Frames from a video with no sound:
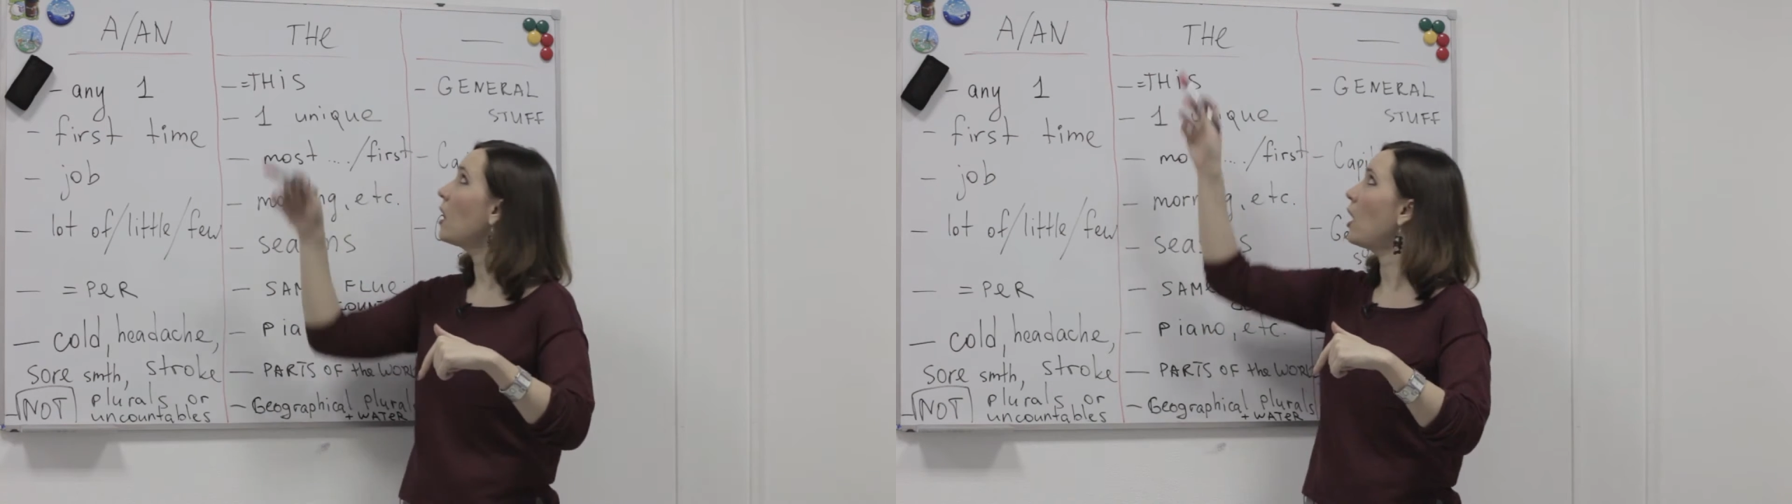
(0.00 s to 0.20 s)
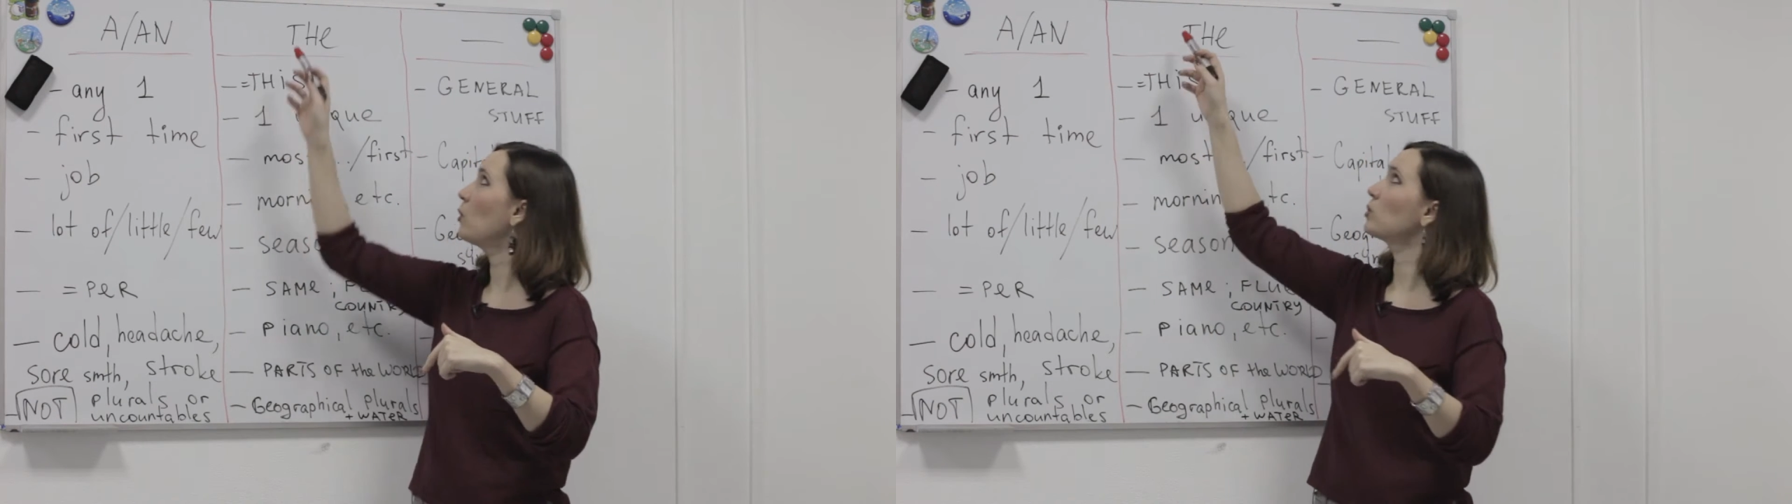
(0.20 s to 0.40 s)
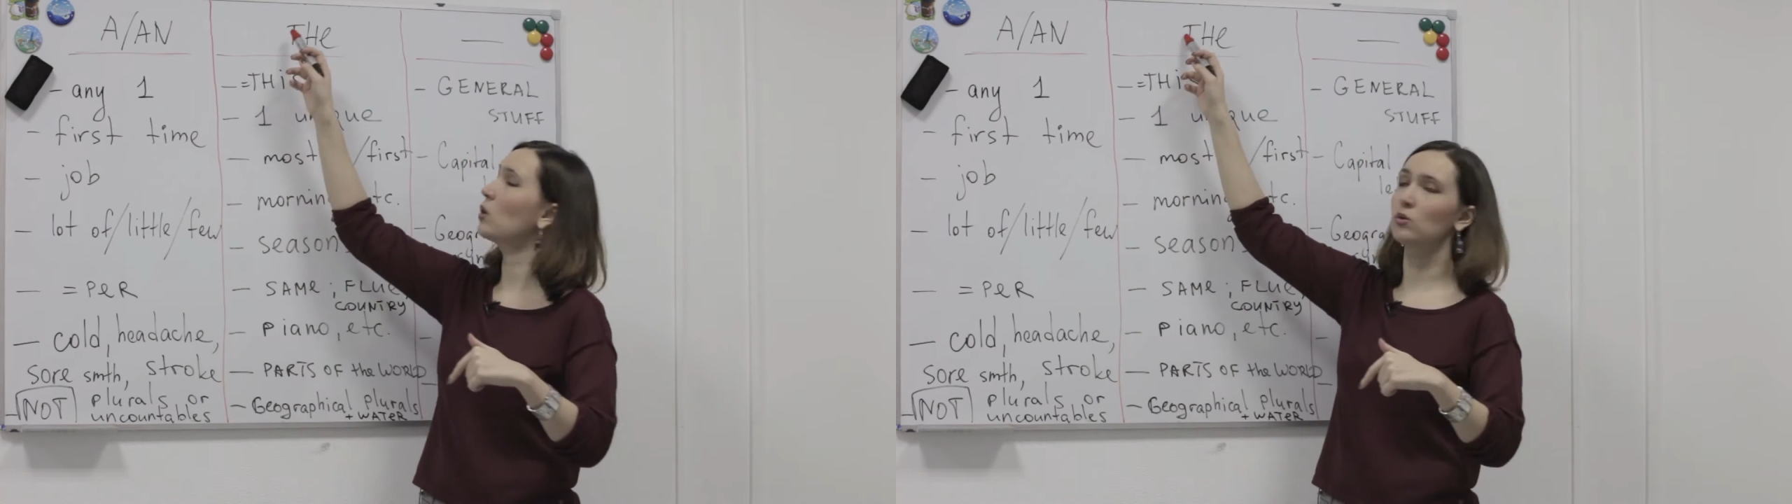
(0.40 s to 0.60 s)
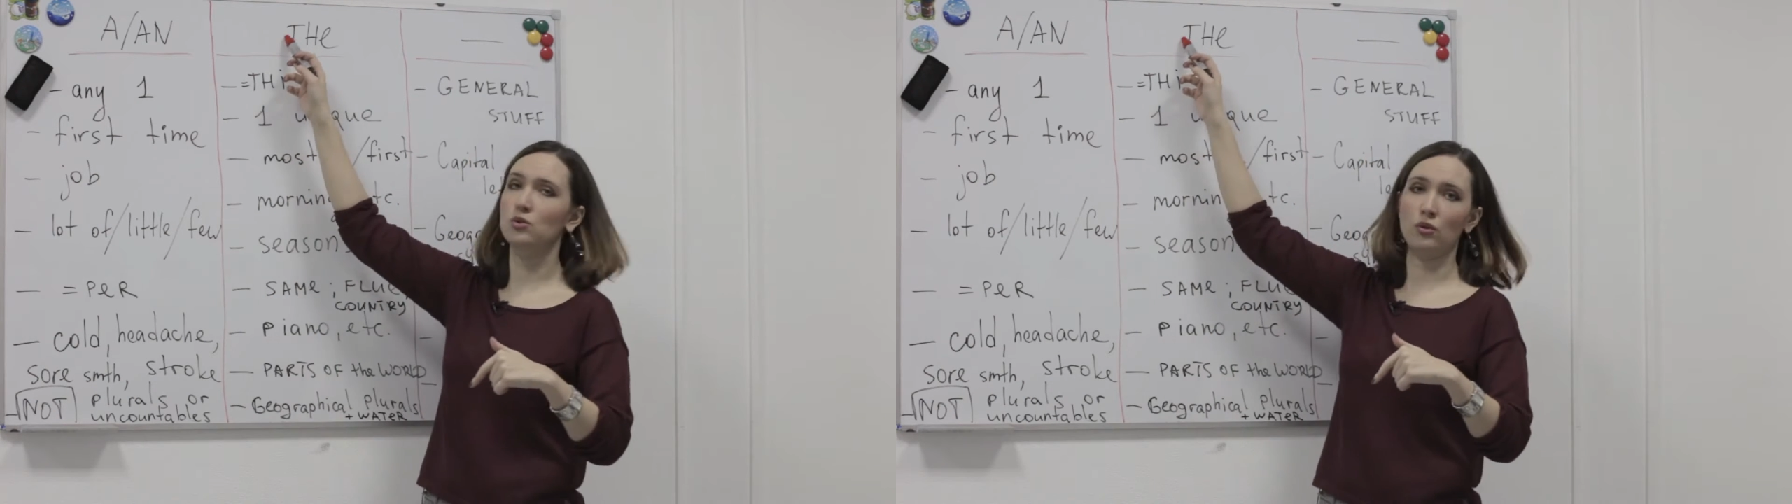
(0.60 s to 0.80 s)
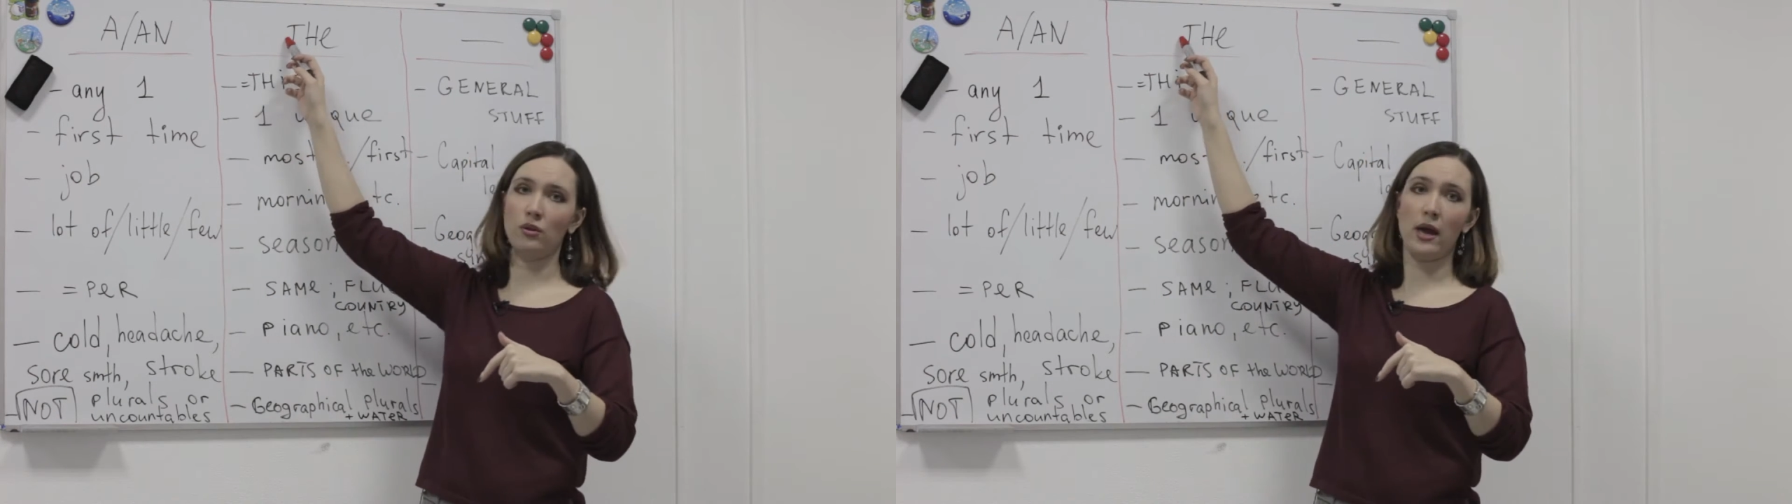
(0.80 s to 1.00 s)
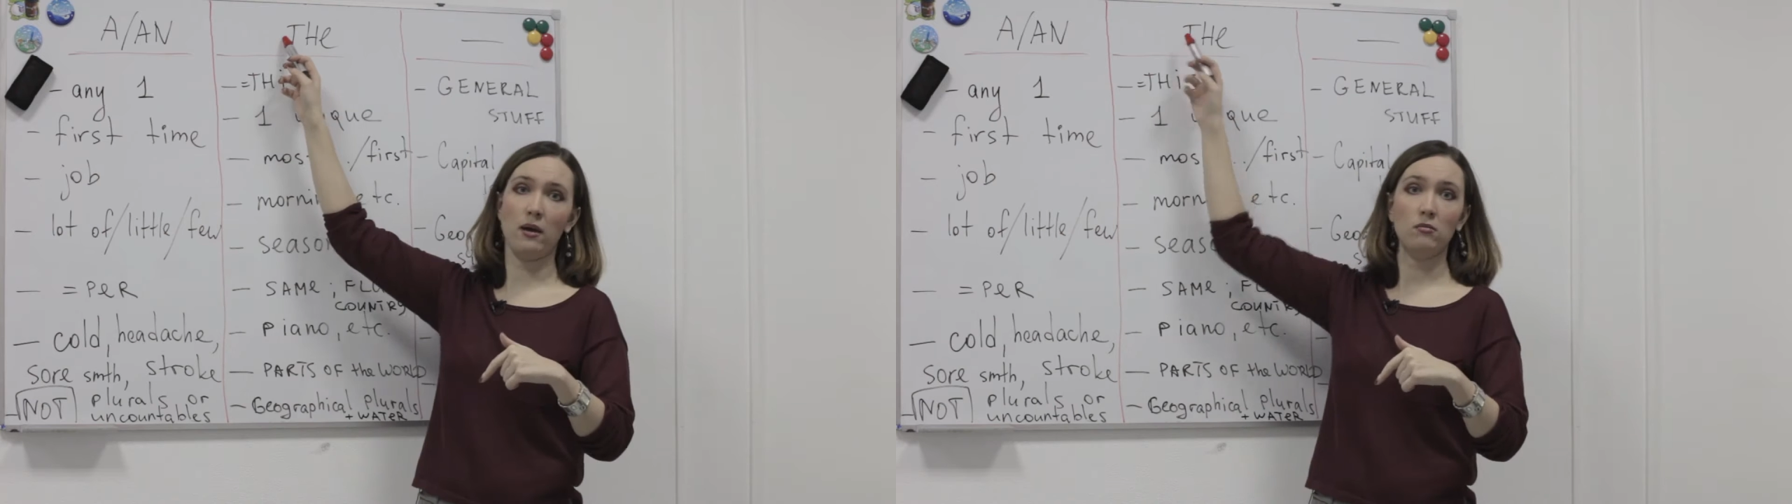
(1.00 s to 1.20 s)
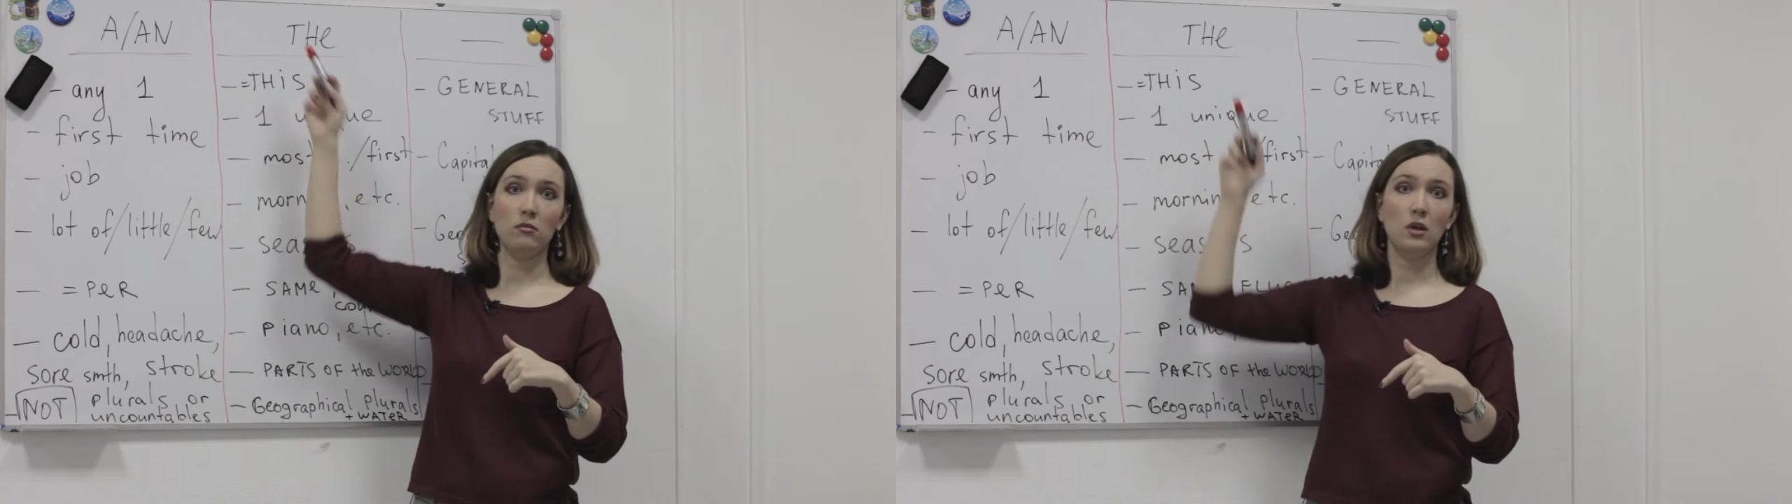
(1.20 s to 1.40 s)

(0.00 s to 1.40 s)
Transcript: I would go to that.